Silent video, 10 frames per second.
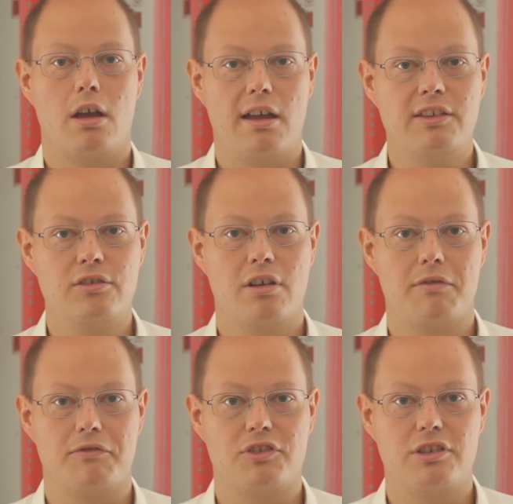As you
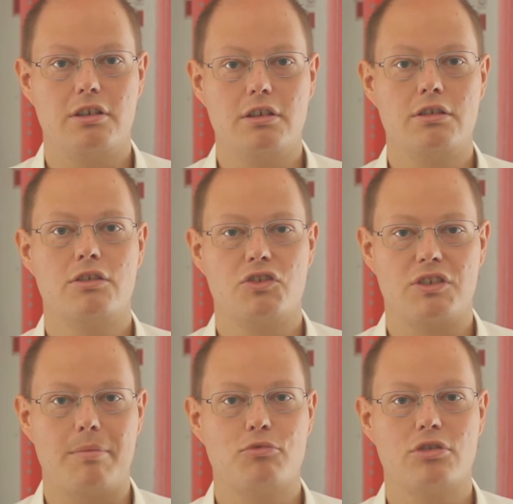have seen,
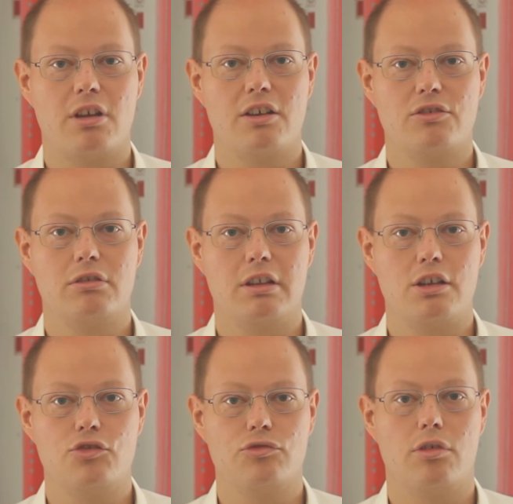snapshot
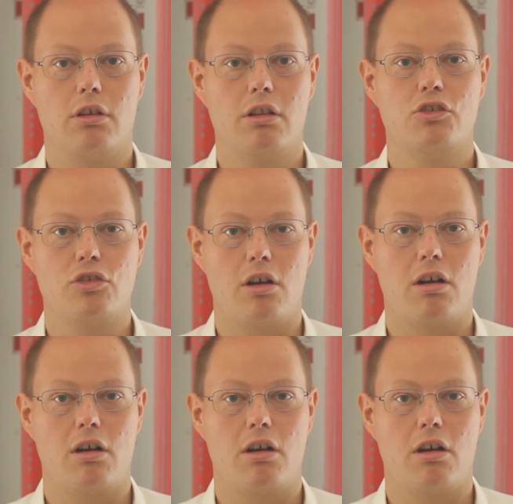isolation also